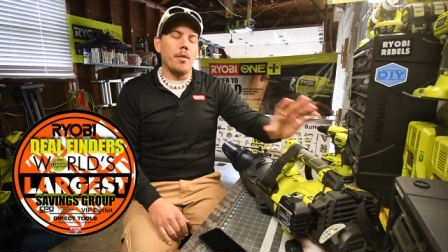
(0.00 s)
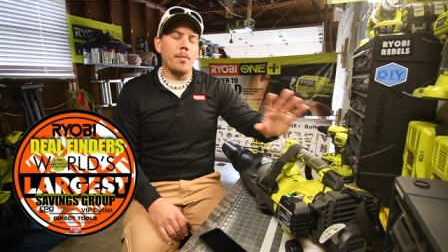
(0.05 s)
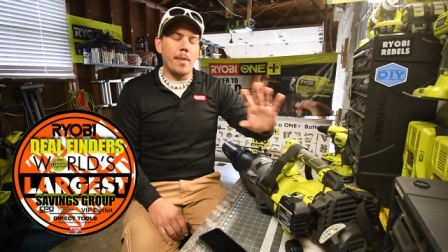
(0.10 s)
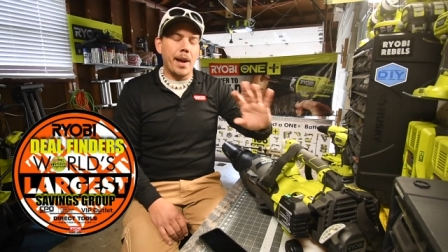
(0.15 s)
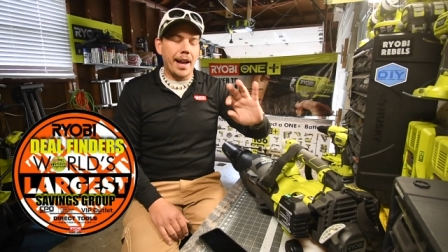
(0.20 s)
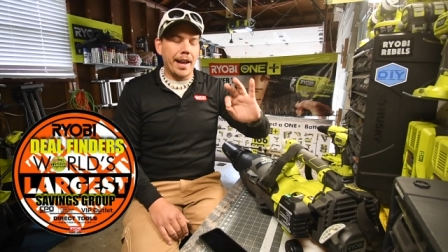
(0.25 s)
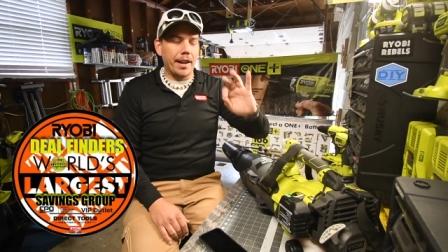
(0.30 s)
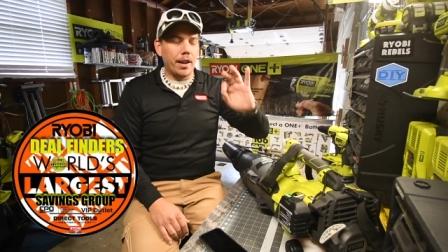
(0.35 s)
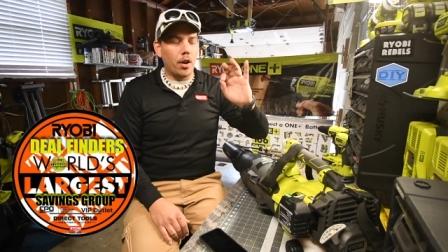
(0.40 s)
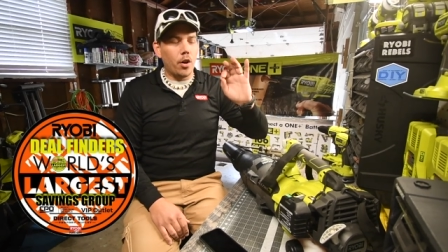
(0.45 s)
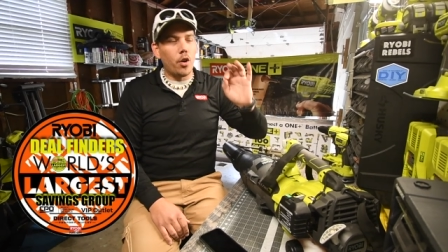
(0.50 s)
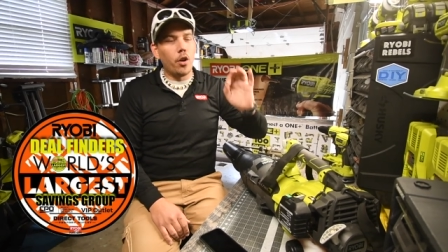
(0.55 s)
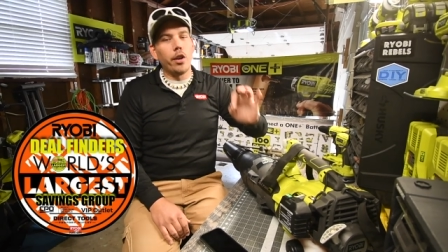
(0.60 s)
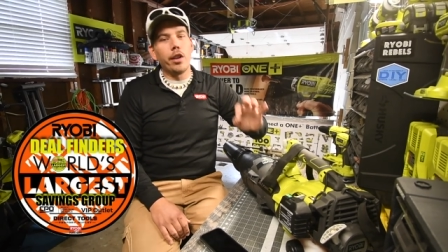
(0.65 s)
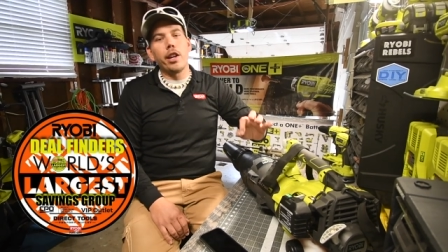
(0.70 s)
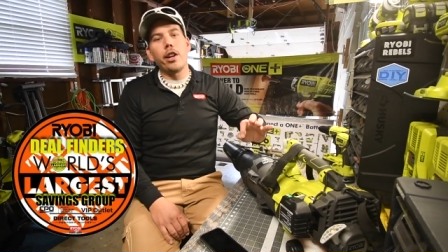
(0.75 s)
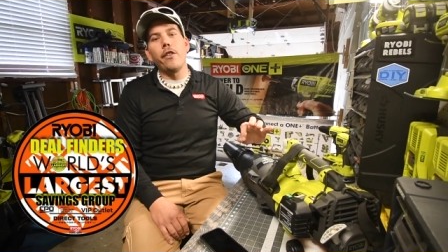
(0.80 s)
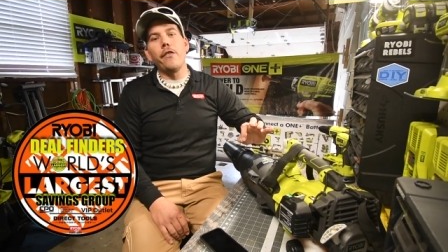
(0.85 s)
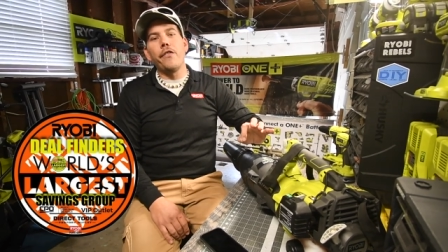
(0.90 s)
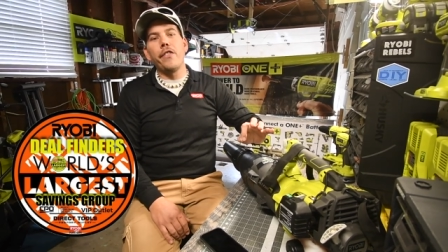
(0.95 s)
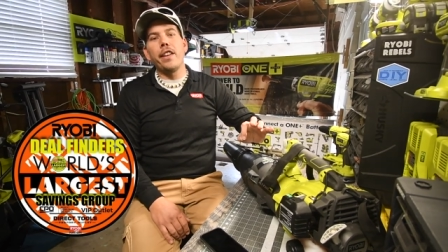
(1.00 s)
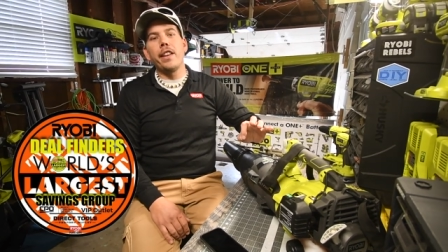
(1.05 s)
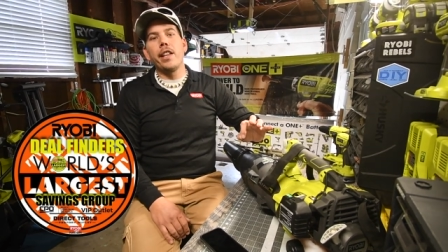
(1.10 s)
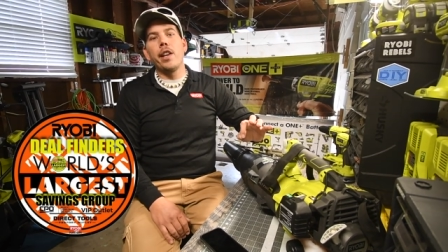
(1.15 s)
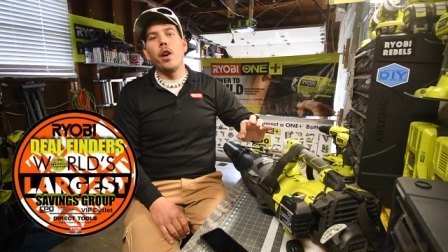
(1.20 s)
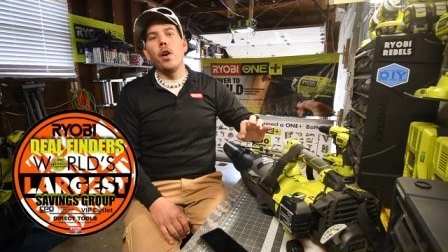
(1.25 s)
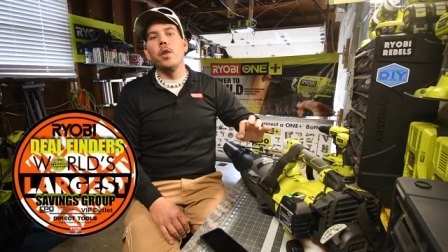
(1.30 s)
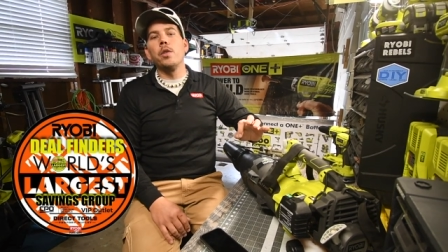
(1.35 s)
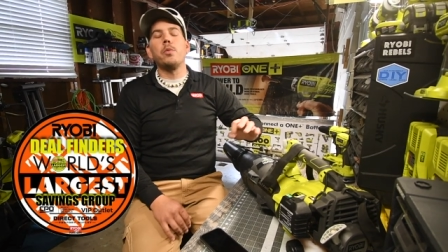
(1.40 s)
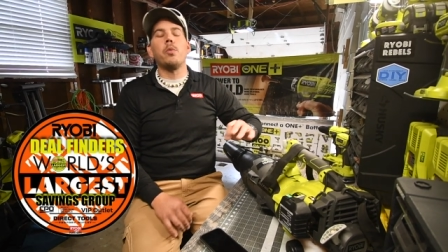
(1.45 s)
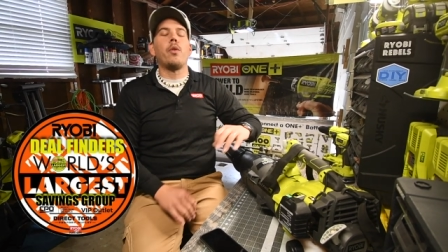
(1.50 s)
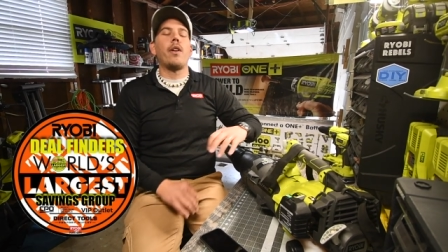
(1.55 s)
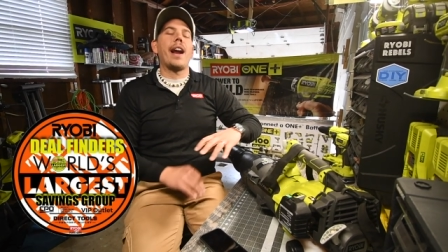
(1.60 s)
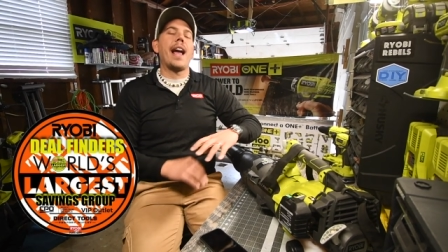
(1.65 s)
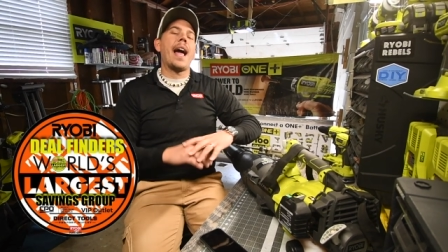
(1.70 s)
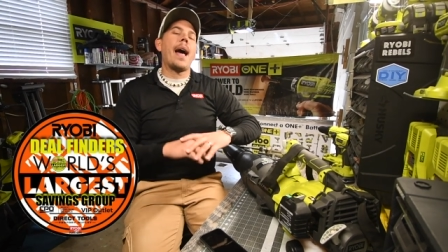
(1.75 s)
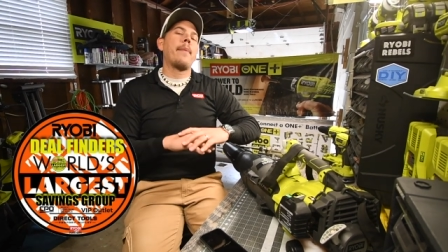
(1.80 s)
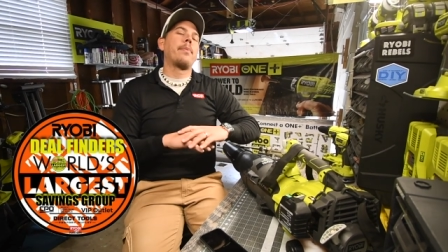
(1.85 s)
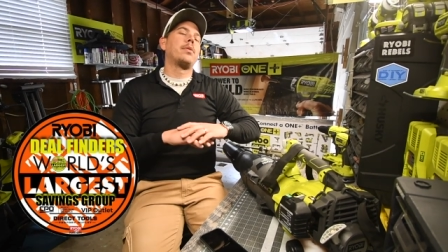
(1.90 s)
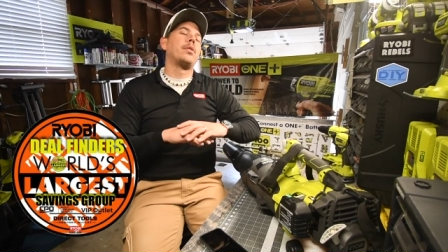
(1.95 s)
My earlier videos were
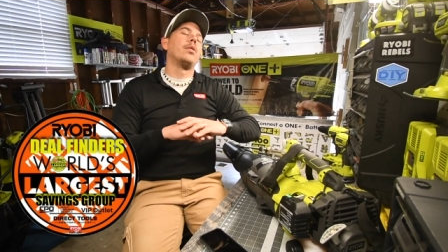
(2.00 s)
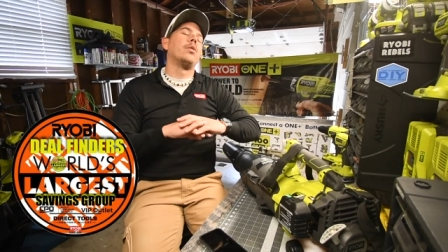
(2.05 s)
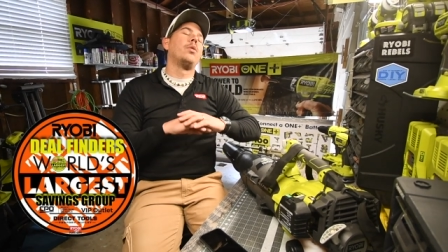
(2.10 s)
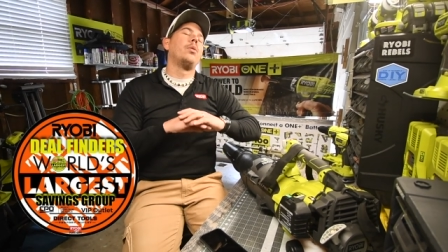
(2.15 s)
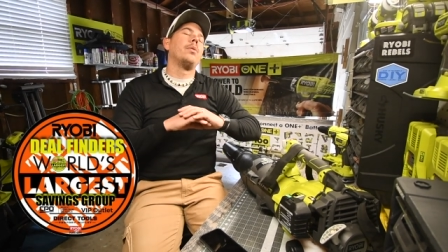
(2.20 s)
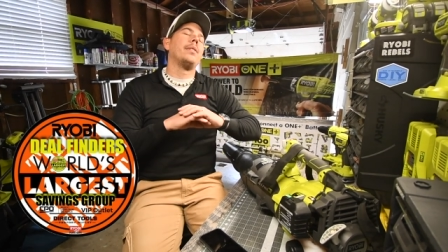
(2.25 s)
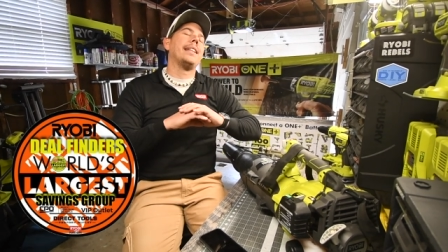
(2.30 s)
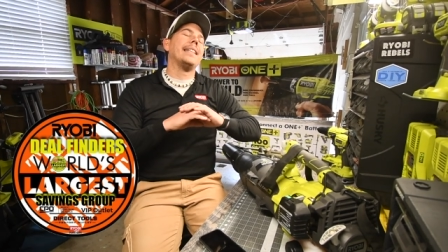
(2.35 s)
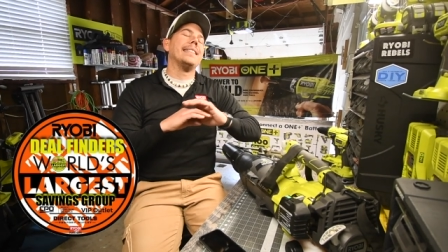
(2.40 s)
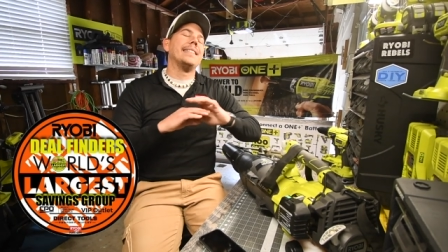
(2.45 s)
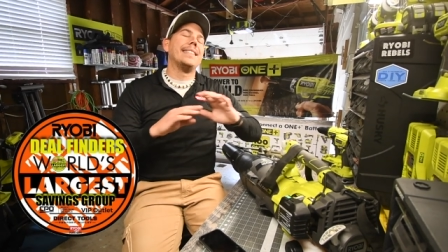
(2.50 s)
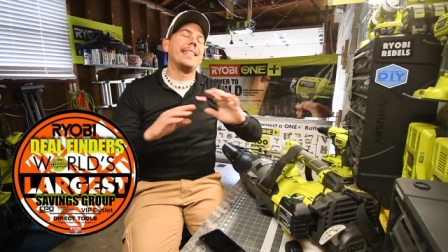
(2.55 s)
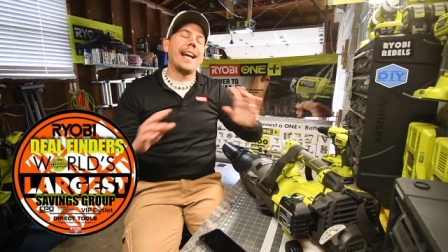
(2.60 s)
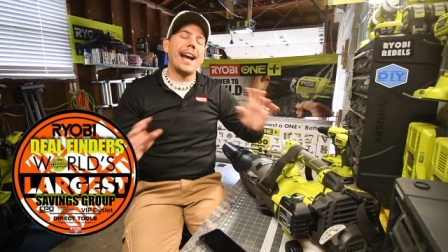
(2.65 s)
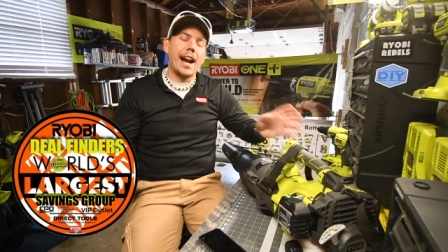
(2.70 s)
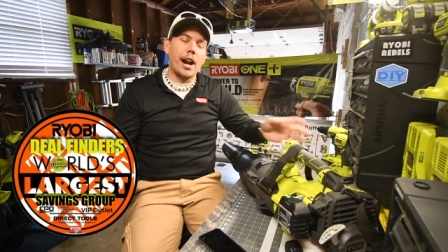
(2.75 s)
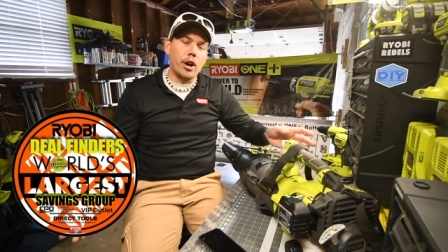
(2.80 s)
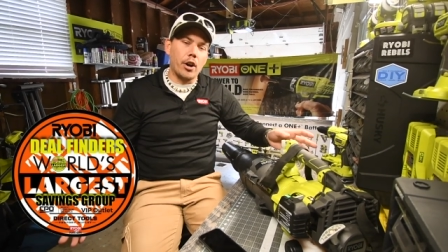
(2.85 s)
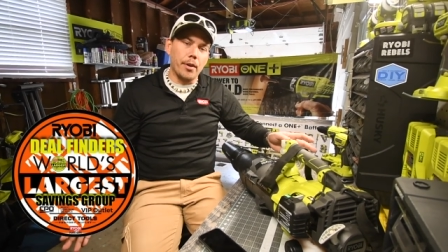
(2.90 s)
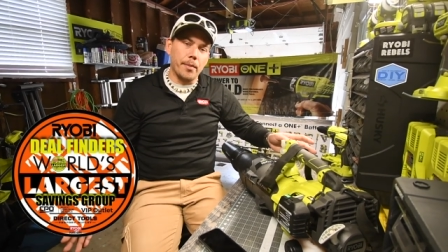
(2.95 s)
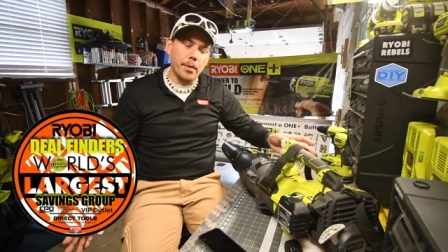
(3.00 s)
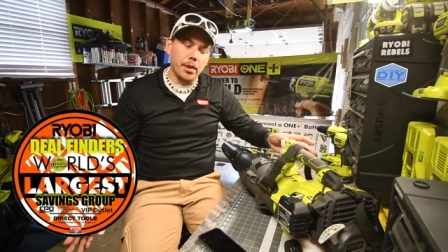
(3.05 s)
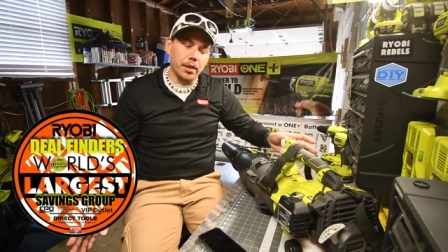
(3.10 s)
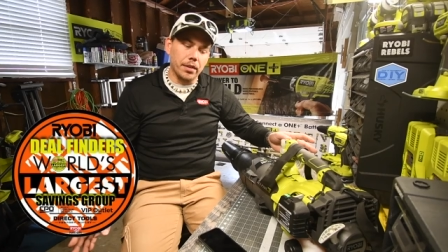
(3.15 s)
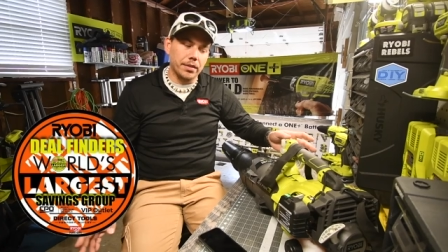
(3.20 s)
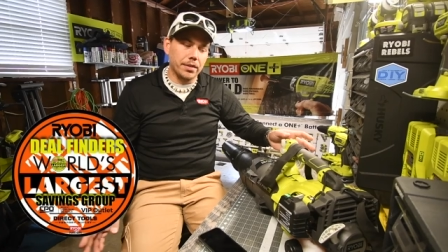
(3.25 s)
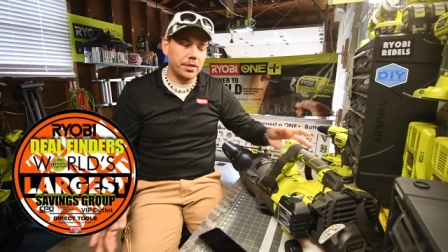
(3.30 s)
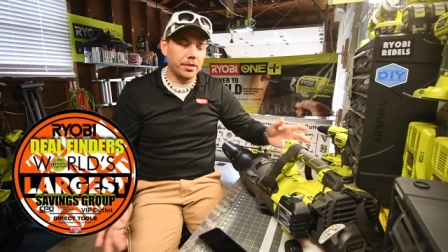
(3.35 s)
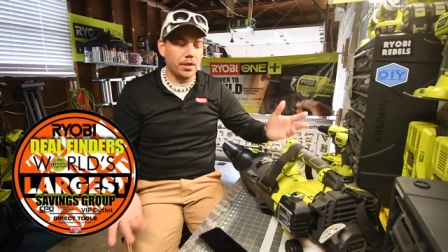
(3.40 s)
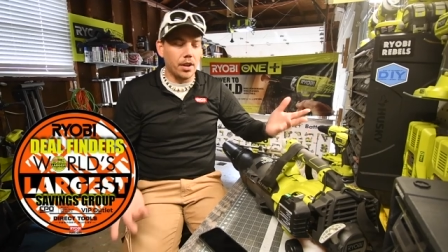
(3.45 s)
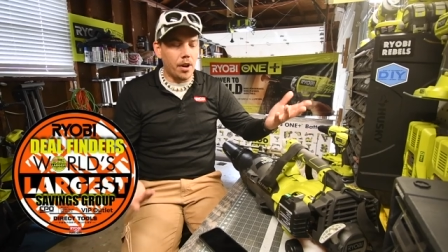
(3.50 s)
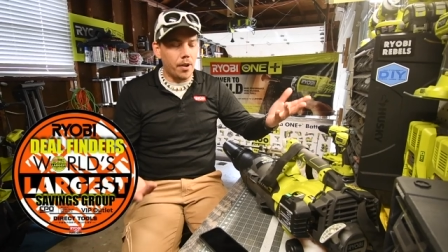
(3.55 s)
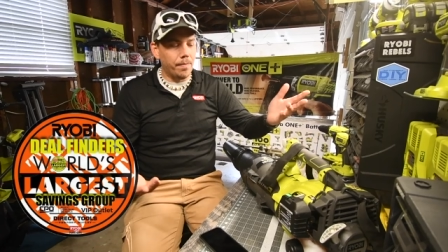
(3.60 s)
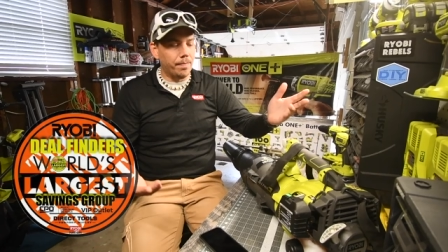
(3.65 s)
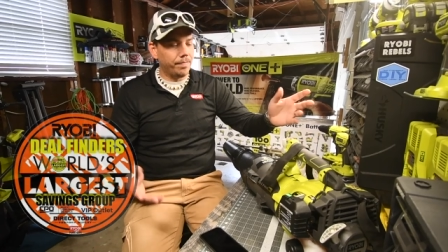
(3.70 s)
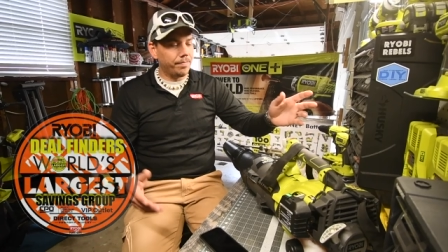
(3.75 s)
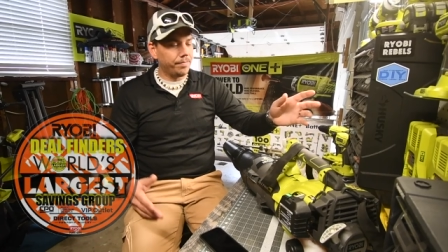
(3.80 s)
absolutely terrible. So.